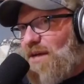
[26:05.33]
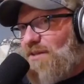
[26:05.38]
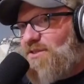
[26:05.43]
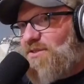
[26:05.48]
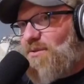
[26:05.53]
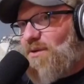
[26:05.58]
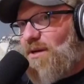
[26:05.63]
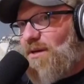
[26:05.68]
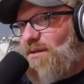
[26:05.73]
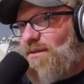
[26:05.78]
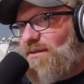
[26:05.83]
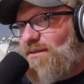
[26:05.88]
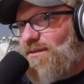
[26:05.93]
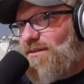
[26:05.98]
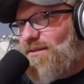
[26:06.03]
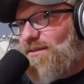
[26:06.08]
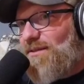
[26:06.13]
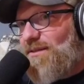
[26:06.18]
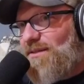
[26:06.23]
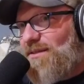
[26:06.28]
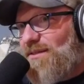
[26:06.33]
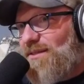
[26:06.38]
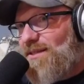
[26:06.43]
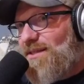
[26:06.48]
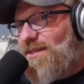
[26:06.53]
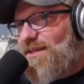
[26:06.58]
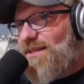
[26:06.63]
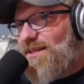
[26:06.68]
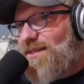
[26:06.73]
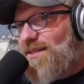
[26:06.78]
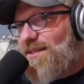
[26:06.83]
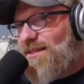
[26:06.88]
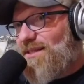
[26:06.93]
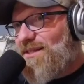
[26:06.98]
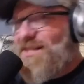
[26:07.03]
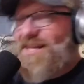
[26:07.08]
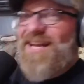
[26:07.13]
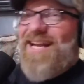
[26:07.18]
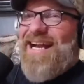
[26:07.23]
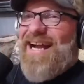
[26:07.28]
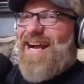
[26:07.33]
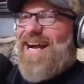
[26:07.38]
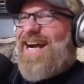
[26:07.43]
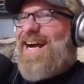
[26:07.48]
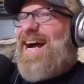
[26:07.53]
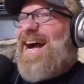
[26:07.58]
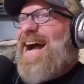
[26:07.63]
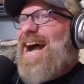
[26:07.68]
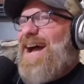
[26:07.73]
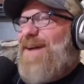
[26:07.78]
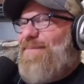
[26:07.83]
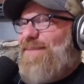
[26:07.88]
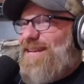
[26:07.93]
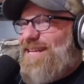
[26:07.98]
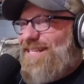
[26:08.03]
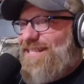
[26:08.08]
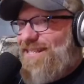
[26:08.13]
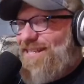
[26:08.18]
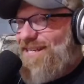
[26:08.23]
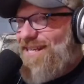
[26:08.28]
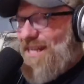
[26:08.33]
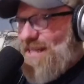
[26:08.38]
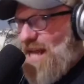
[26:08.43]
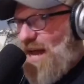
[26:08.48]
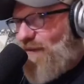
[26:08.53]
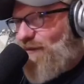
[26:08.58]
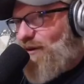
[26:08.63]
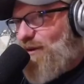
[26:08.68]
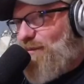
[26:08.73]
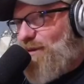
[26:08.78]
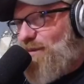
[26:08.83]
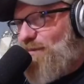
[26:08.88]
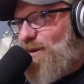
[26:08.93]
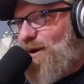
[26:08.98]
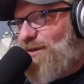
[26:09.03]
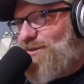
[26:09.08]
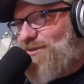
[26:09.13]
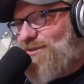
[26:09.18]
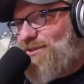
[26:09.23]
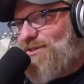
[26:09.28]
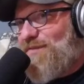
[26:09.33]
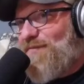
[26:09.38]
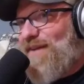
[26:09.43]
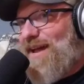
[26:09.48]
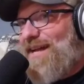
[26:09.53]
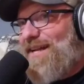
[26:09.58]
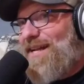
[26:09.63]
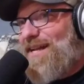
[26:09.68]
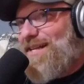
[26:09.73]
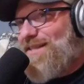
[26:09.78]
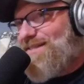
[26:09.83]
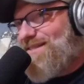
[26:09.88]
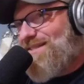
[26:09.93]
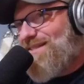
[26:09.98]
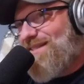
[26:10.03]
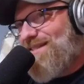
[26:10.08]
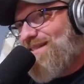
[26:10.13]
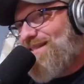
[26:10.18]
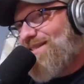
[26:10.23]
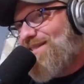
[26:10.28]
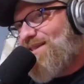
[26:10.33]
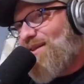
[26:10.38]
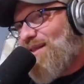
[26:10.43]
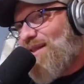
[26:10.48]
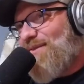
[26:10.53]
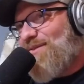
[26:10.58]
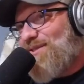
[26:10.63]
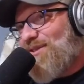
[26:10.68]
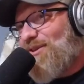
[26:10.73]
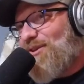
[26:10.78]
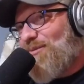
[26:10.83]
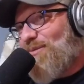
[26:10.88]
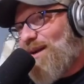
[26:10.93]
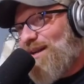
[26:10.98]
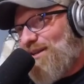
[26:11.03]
apologize because I knew exactly who you were talking about. So, I mean, not very many boxers have had AIDS, so that was a good way to